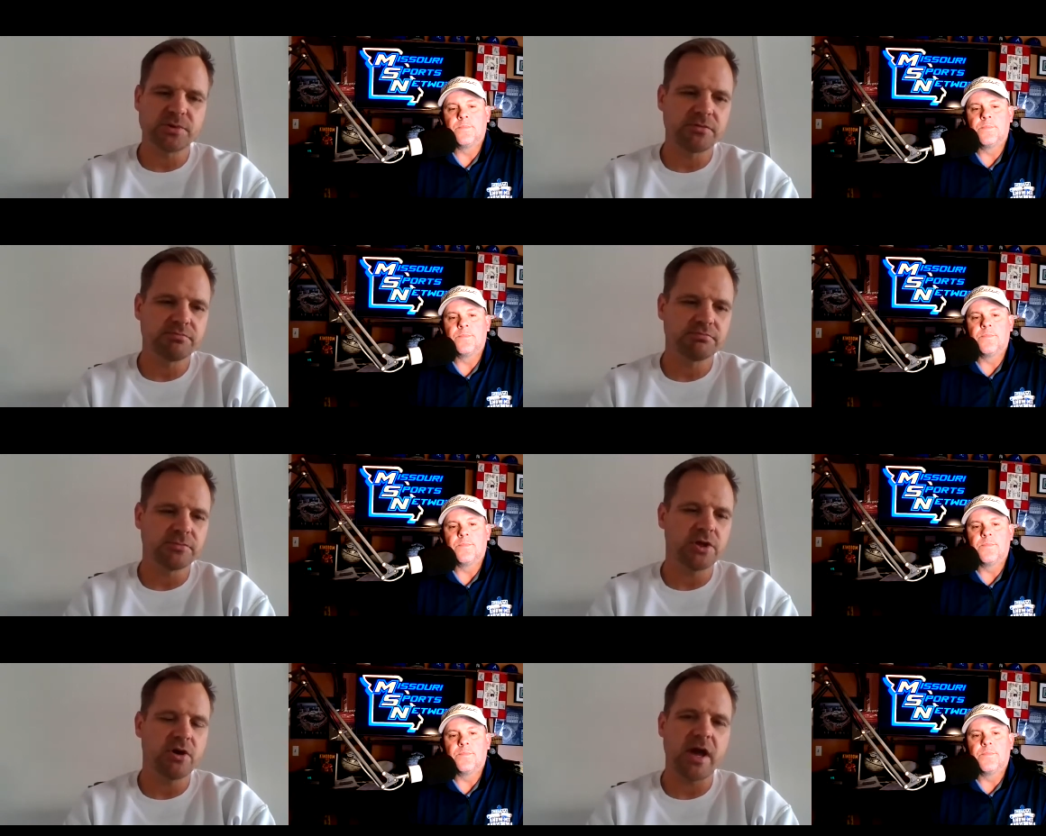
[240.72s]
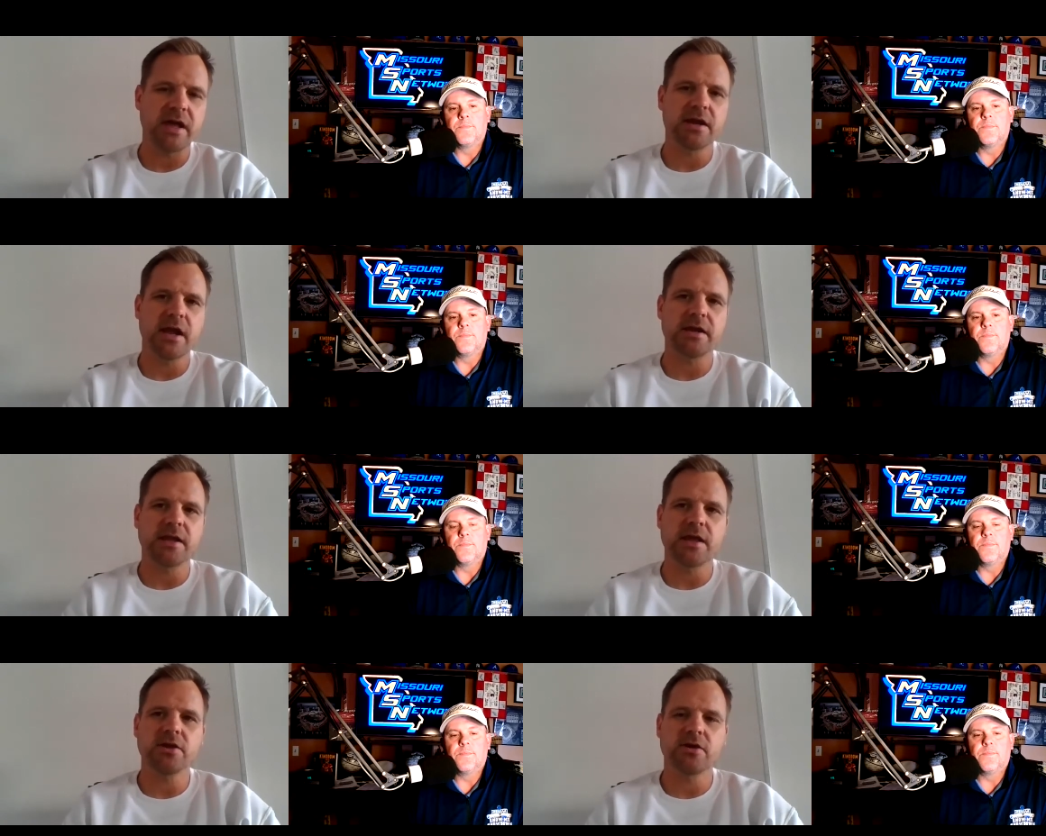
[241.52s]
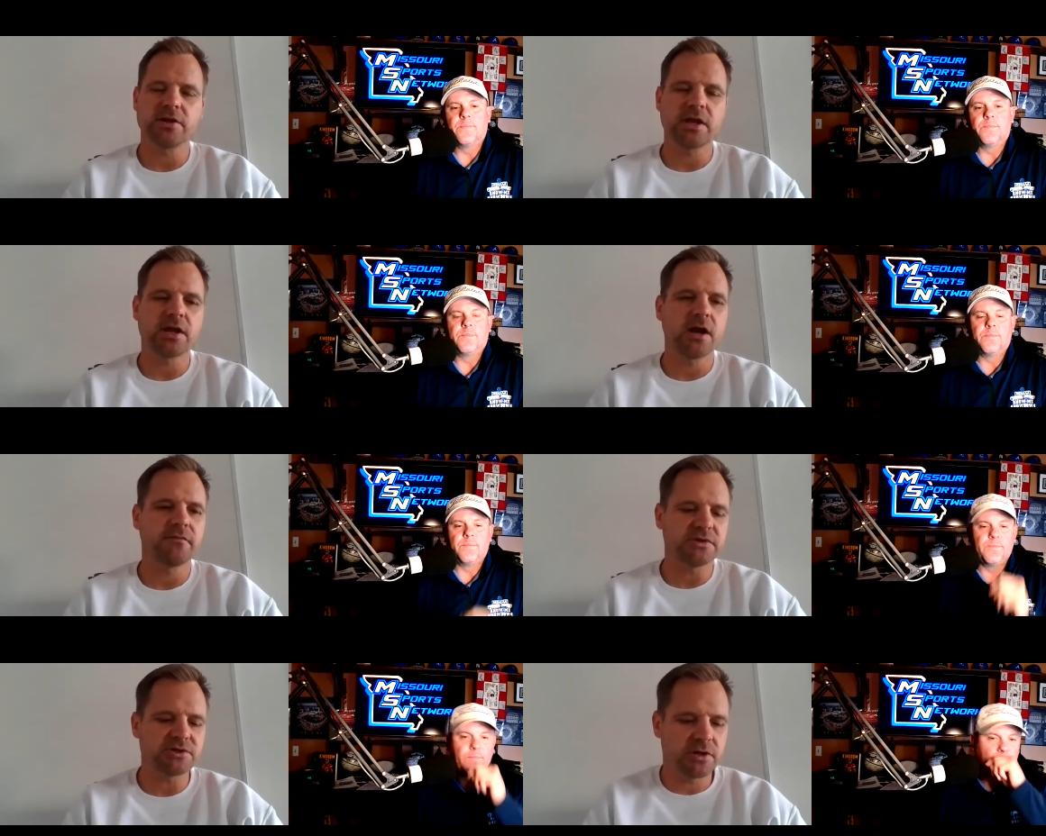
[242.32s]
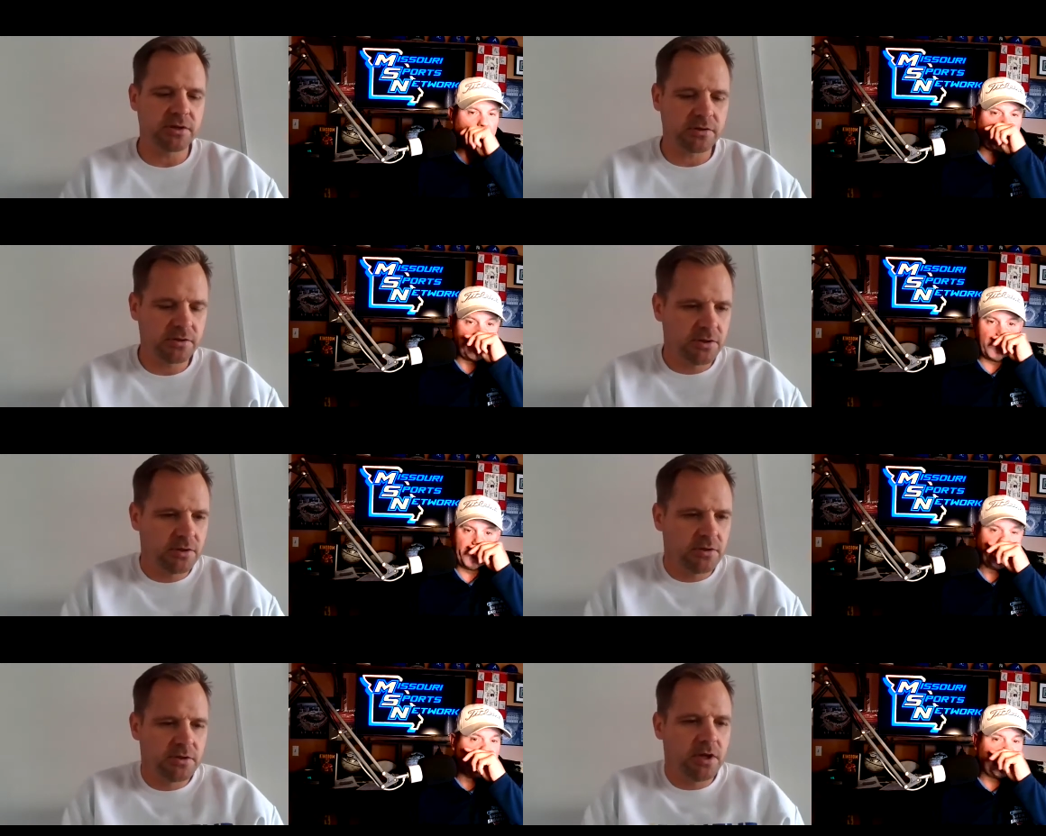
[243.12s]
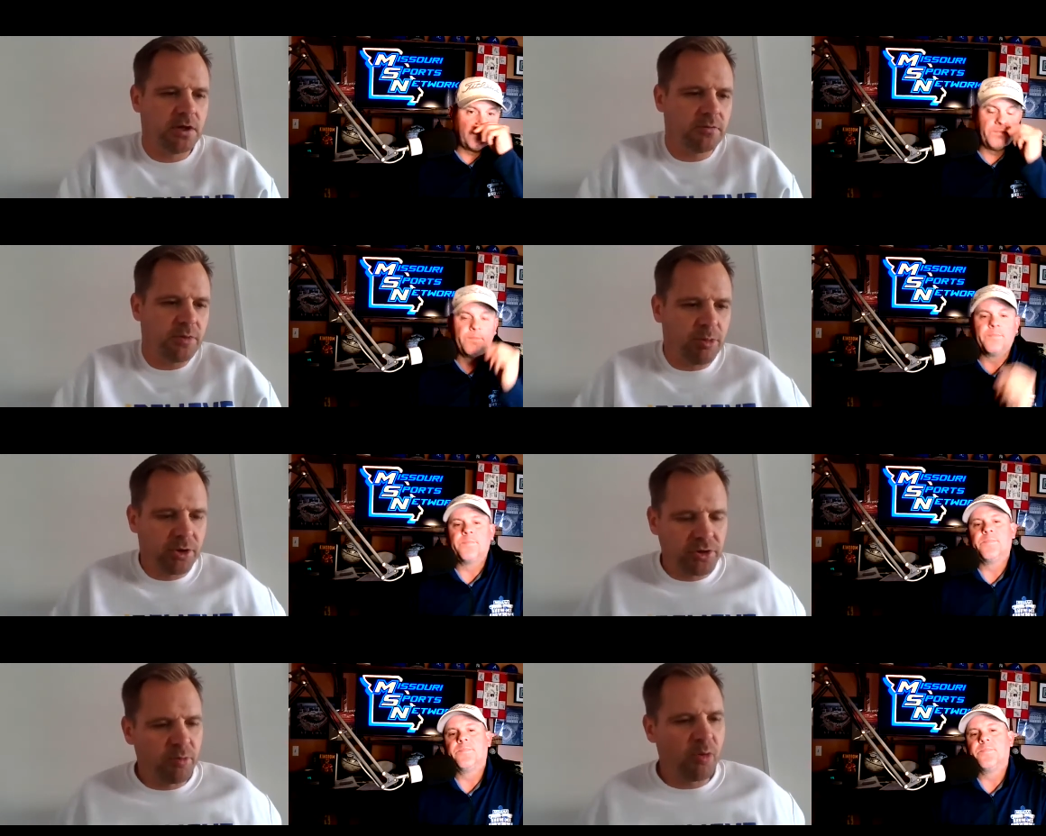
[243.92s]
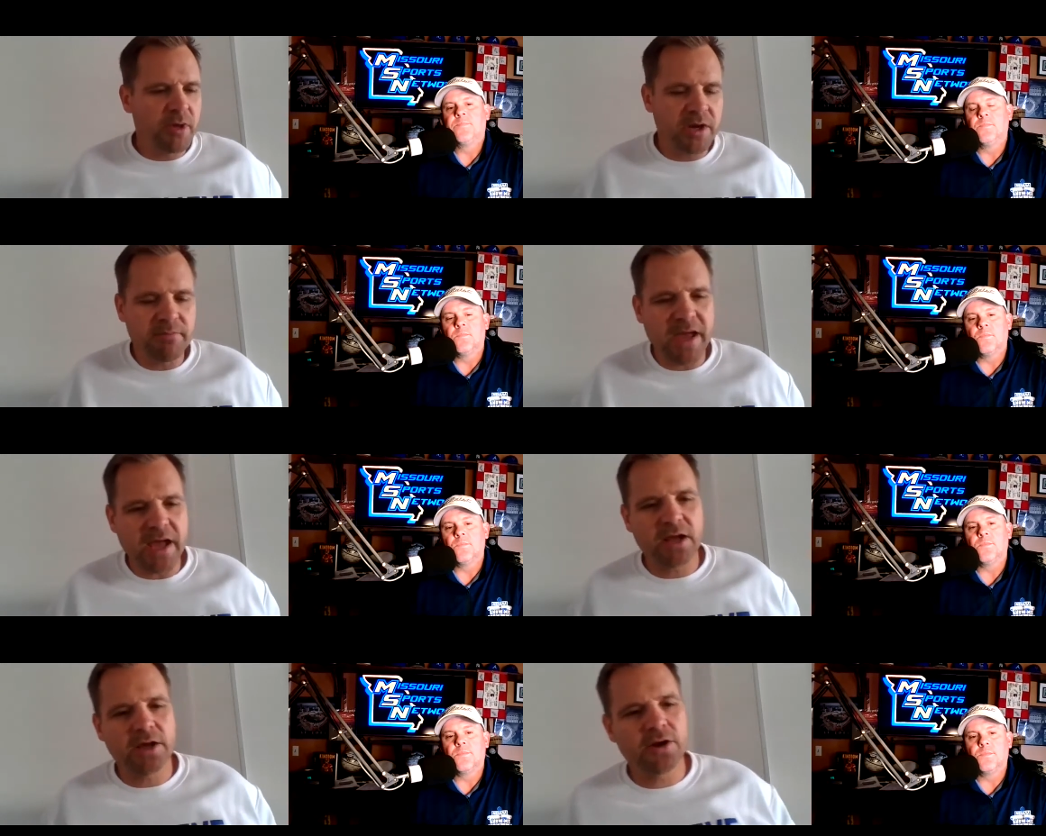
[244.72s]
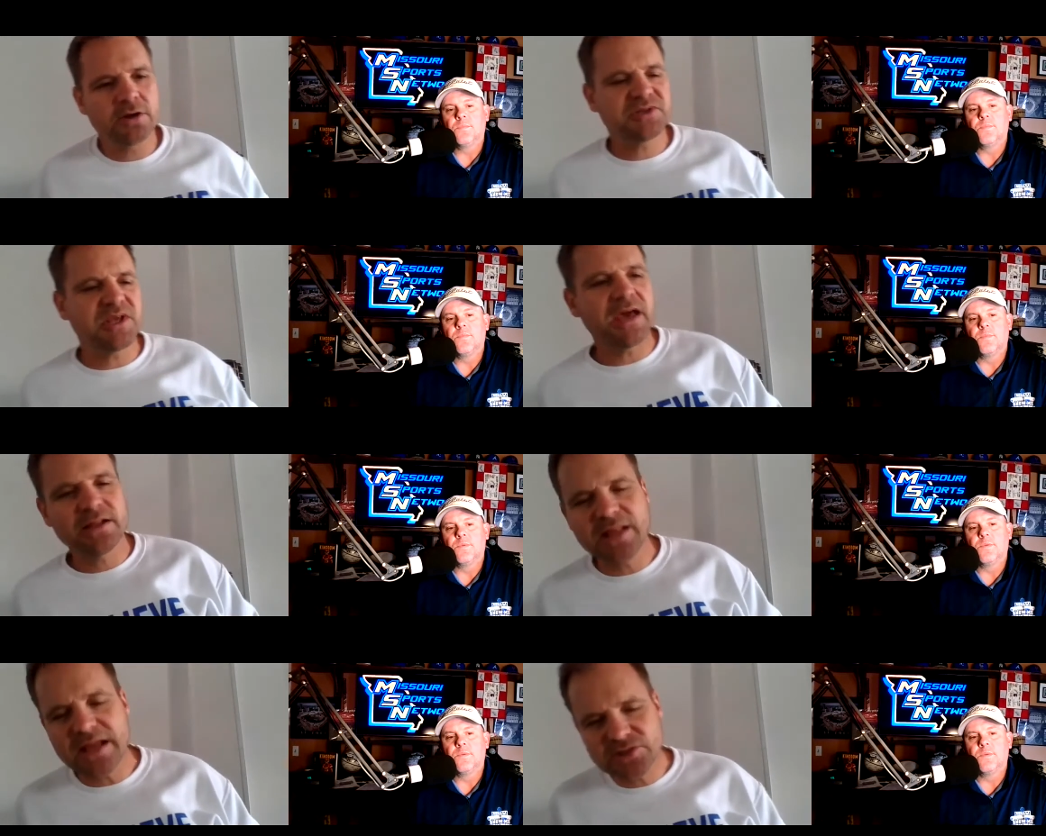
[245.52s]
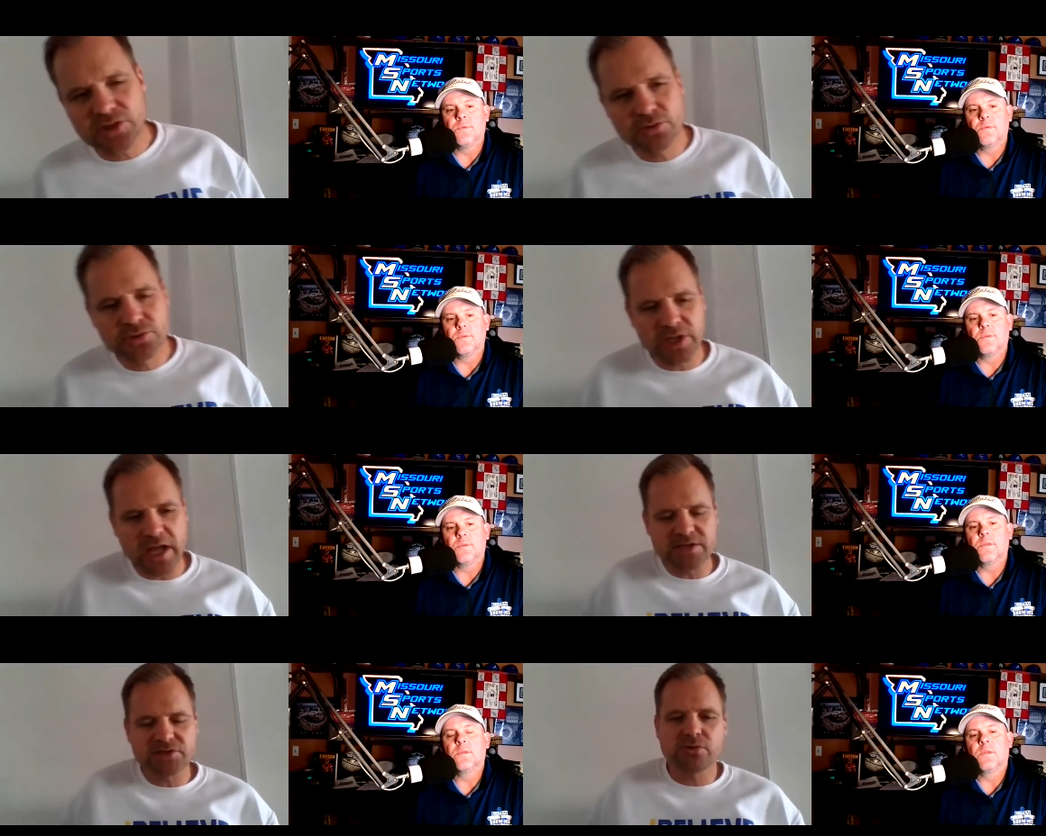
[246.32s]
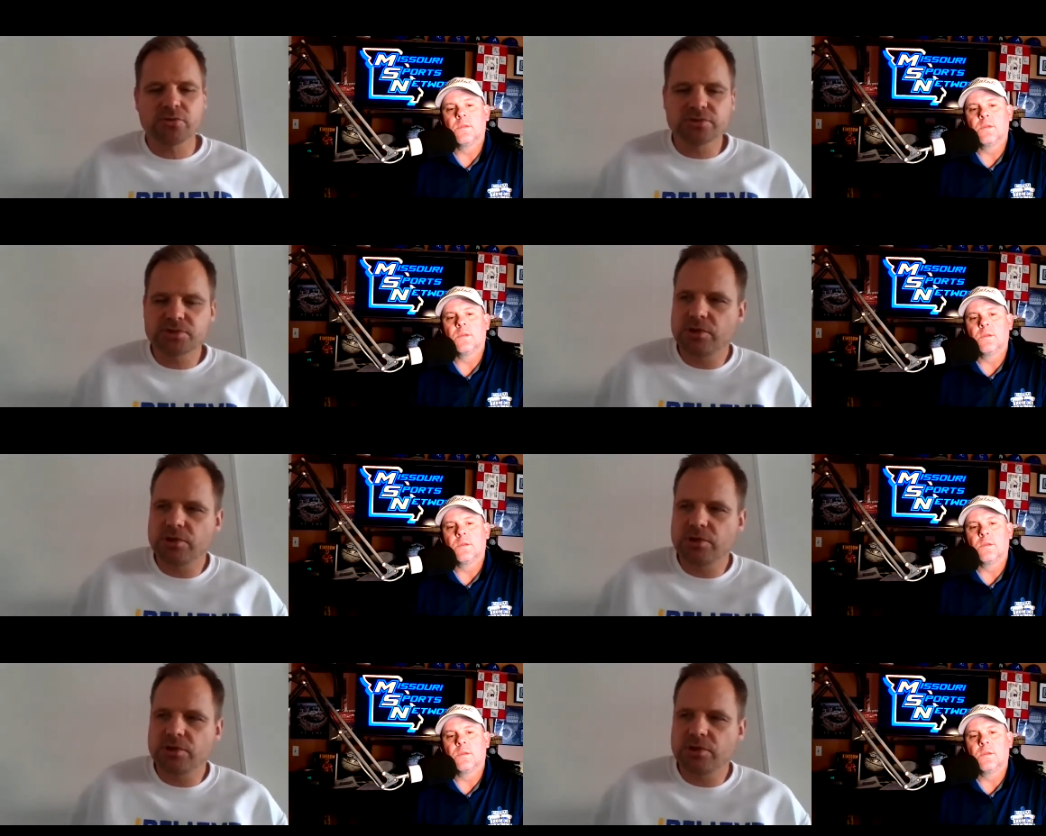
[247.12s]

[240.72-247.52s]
Speaker 1: and we you know had a 98 yard kickoff return um, that put the momentum back on our side, and that's huge in high school.